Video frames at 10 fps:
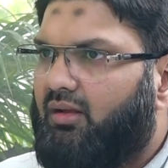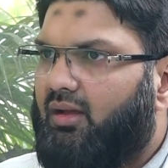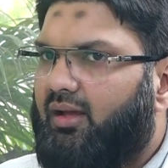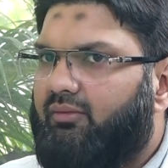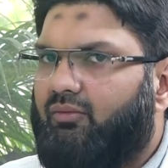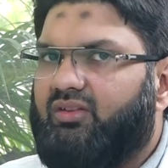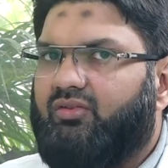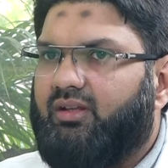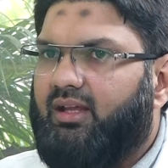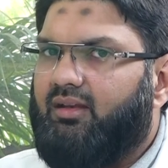and
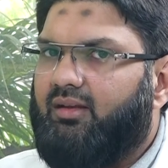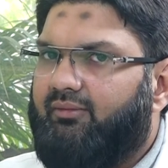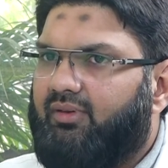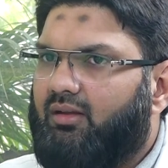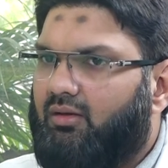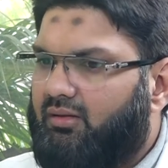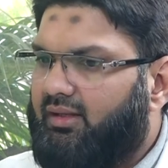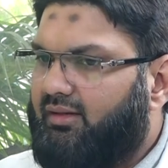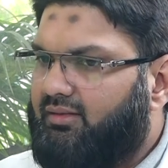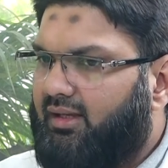once again
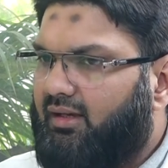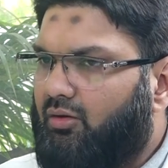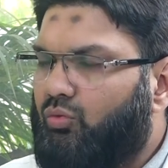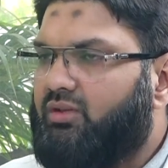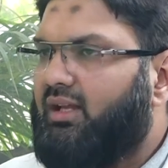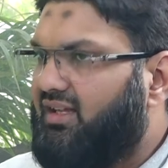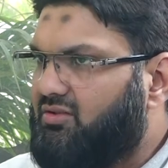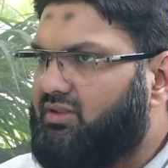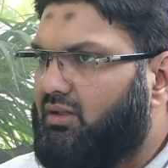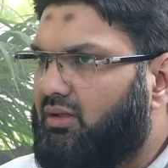the entire occlusion has
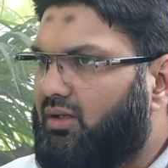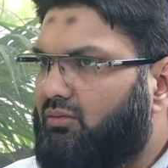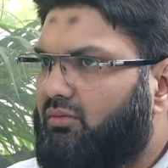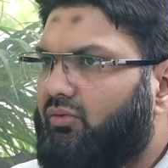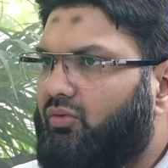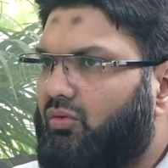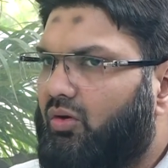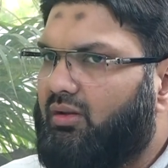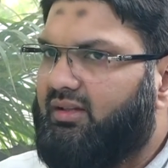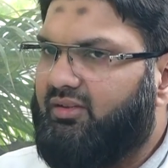to settle down. So
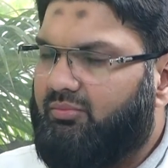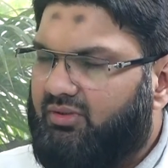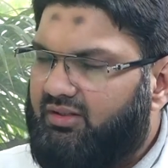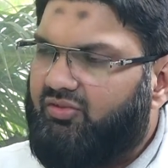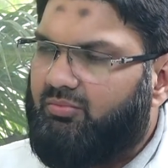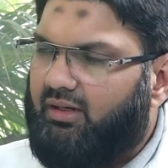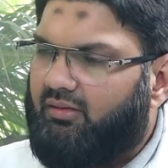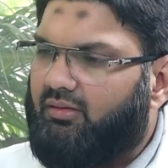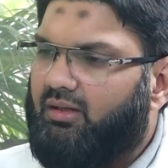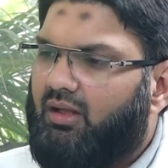all these things
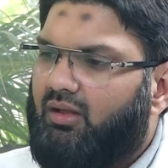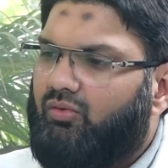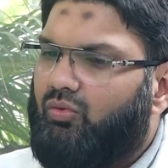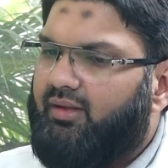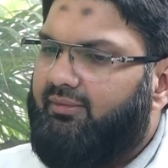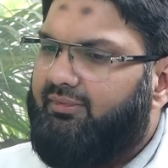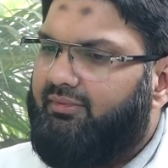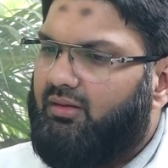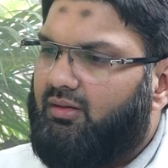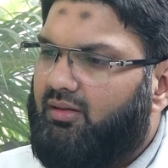matter. So
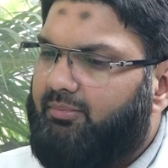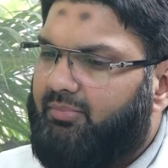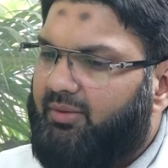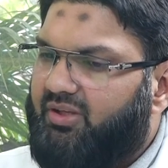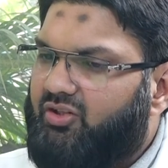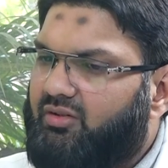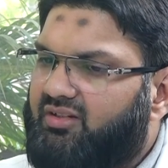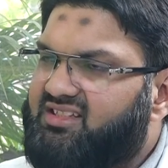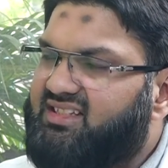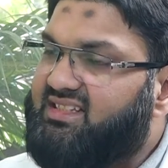if a patient
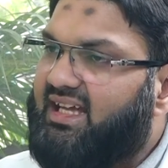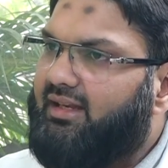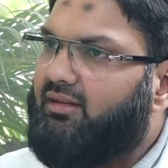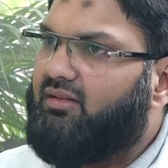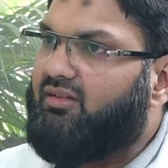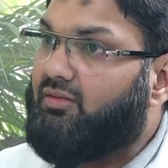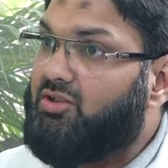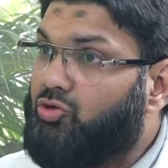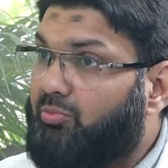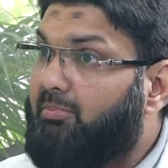is desiring the
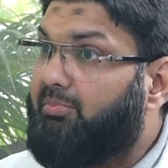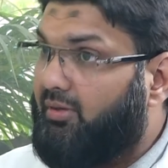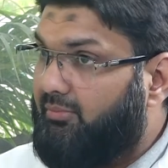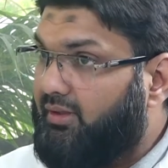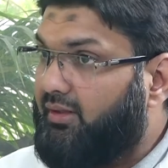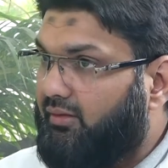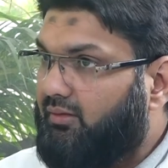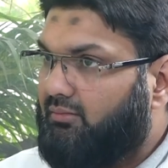results to be permanent,